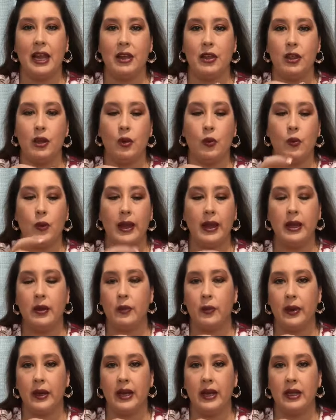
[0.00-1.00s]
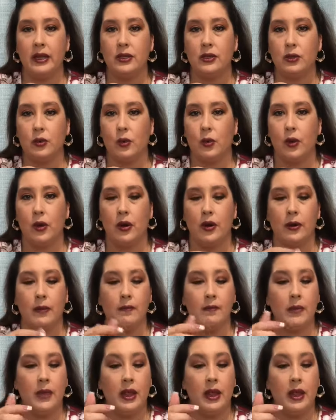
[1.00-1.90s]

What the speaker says: and their wedding rings or